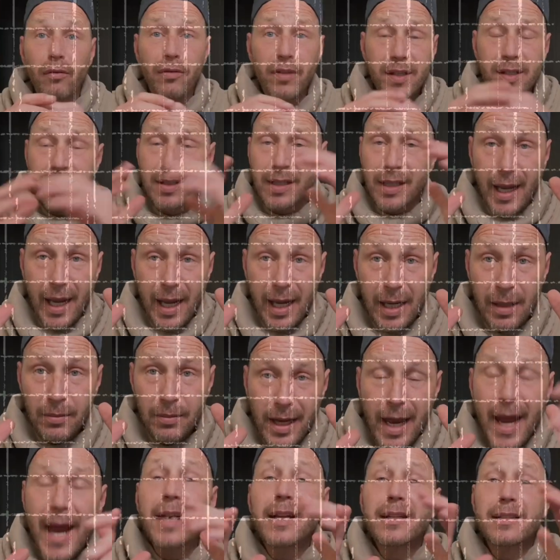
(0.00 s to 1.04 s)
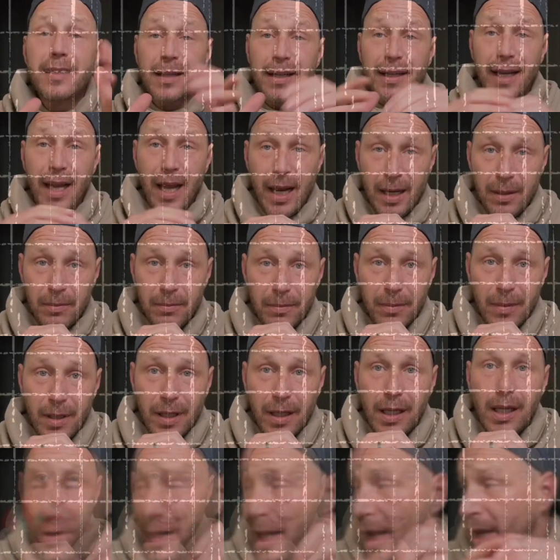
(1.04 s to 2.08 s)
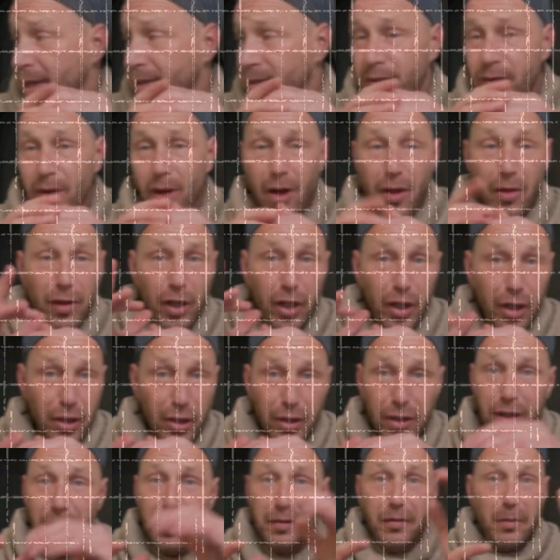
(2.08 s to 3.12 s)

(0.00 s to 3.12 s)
this game mentally. I started good